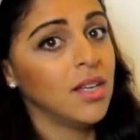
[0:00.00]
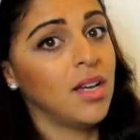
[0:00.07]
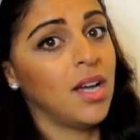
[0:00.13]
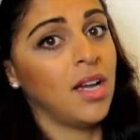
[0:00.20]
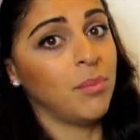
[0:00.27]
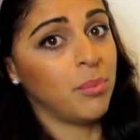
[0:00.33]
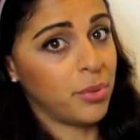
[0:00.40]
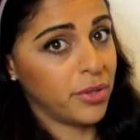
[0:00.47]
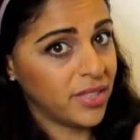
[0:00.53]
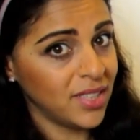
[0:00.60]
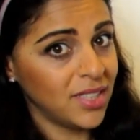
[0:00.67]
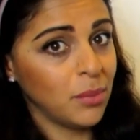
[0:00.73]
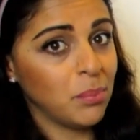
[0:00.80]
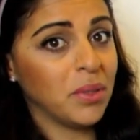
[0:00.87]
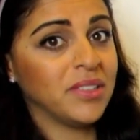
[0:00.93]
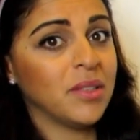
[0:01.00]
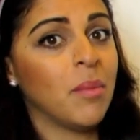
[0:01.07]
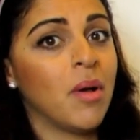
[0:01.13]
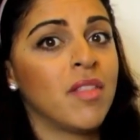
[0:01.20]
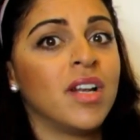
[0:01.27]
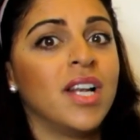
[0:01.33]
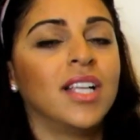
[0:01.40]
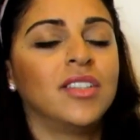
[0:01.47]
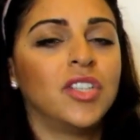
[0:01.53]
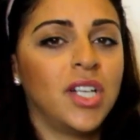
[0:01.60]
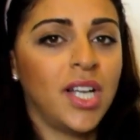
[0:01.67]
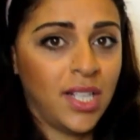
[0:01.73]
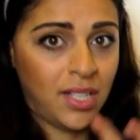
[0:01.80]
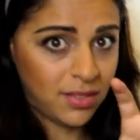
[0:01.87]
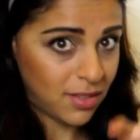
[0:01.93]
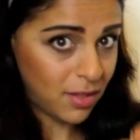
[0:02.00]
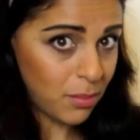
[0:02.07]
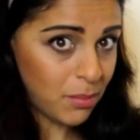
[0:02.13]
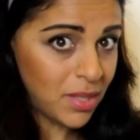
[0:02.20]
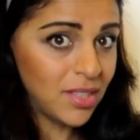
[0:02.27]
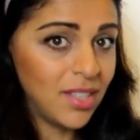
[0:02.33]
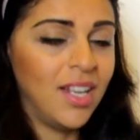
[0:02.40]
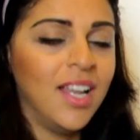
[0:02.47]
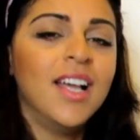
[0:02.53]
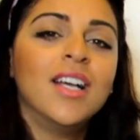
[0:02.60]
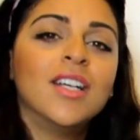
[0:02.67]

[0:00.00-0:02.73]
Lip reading: and preceded by some other letter and it's in the middle.